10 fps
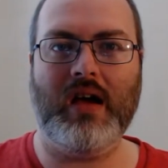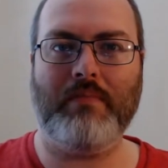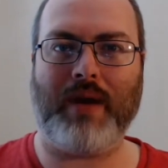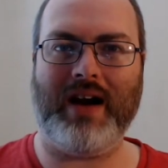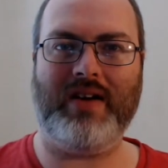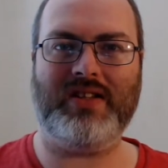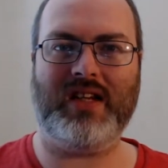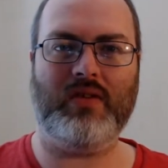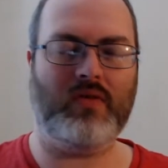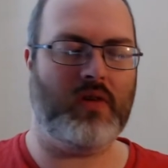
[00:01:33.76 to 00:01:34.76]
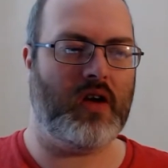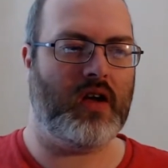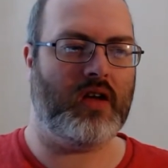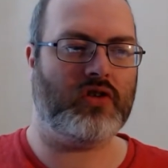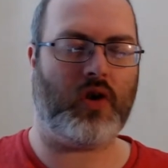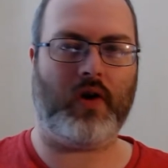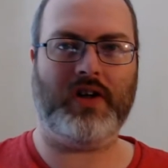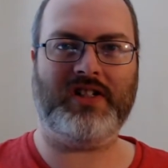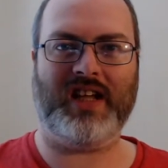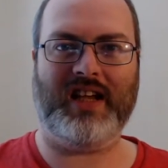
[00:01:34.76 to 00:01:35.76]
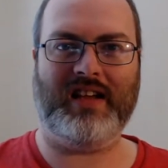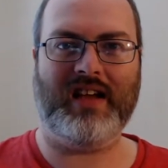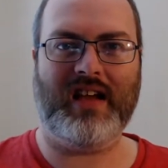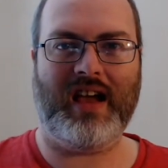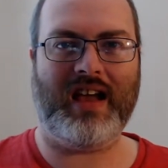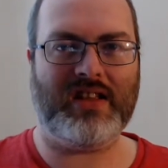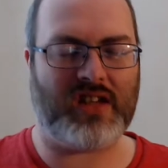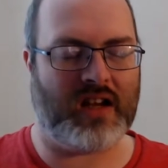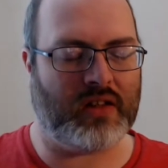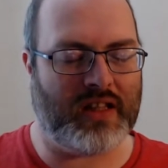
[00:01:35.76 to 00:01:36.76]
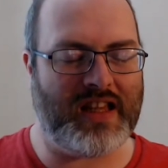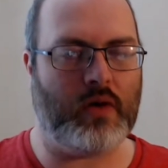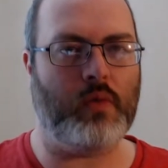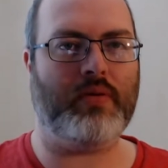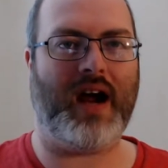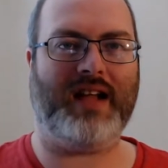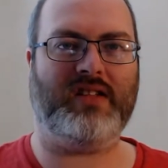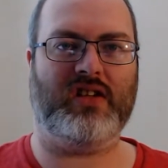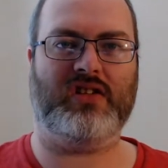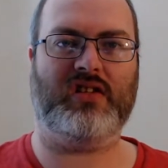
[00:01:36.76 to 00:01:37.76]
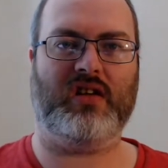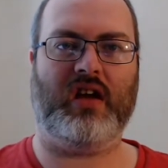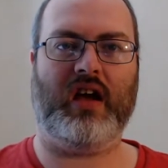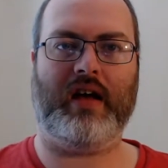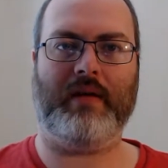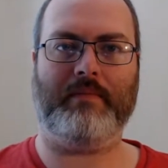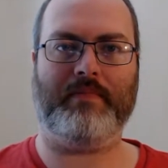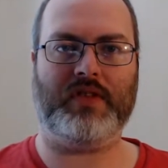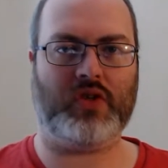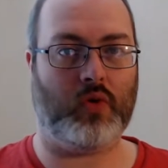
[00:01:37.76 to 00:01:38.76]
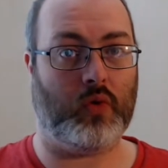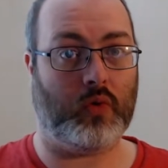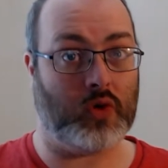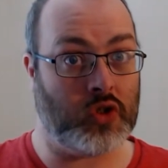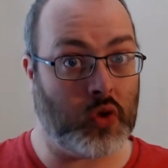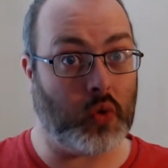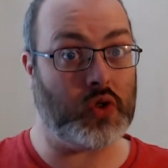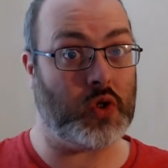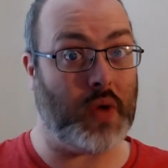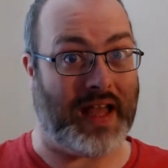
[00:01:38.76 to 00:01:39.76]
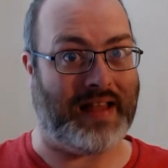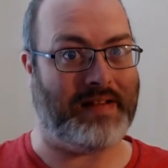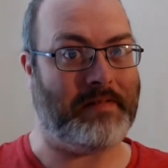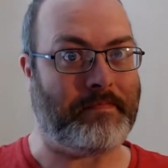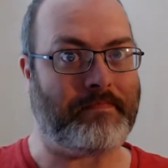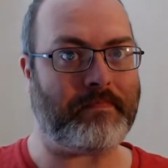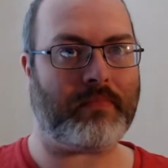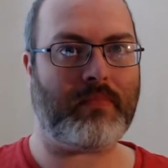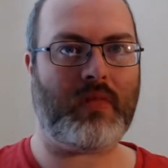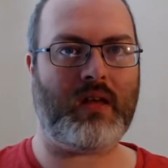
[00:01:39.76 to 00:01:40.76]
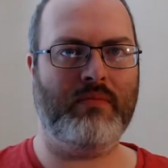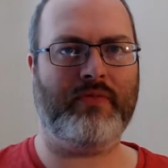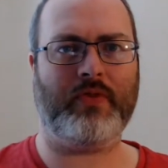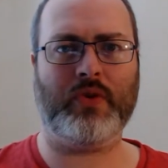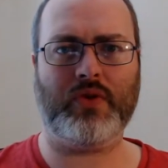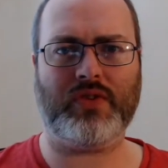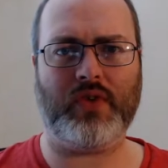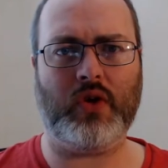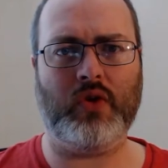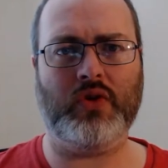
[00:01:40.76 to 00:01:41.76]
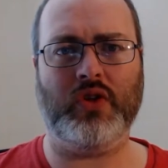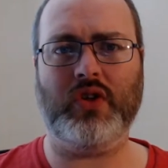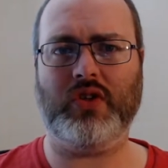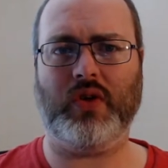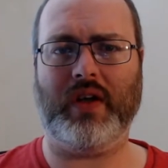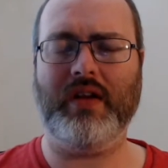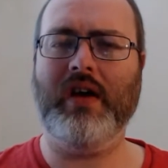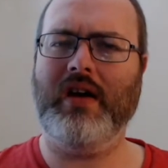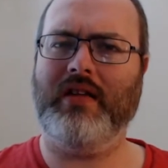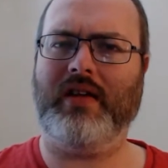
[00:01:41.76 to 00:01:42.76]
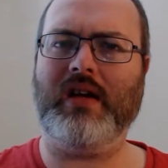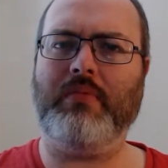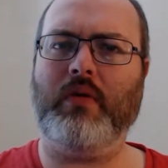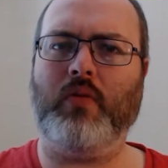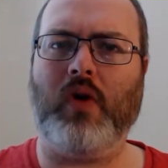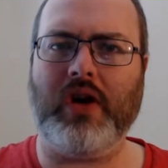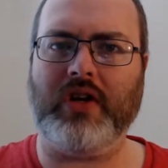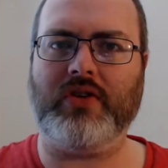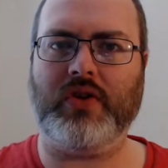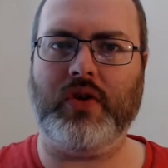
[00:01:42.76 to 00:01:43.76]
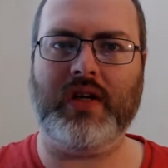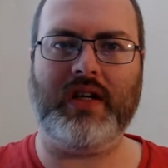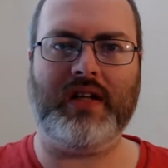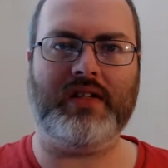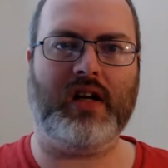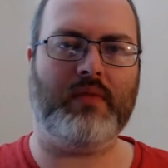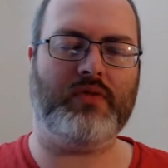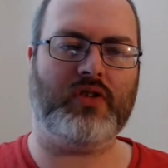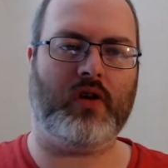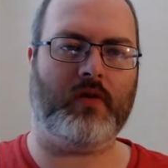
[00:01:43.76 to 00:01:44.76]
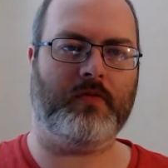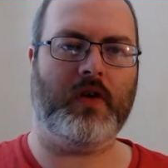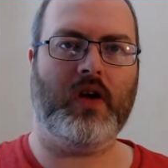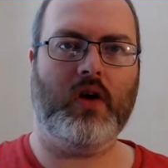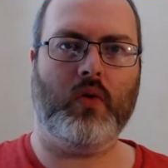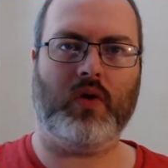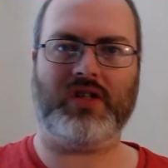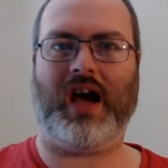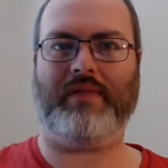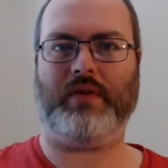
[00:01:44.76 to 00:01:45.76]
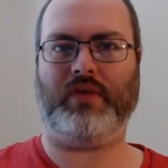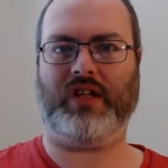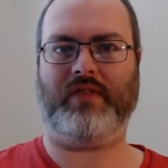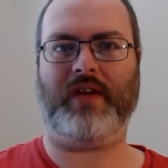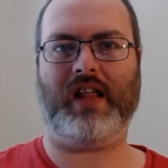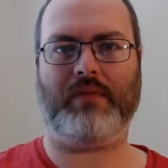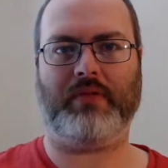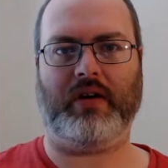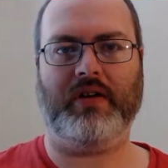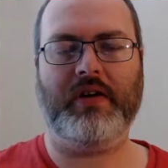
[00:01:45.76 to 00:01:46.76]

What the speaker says: Pirating, torrenting is an illegal practice. So don't do it. But for those of you who do it, think about what you're doing in terms of what's happening with the developer.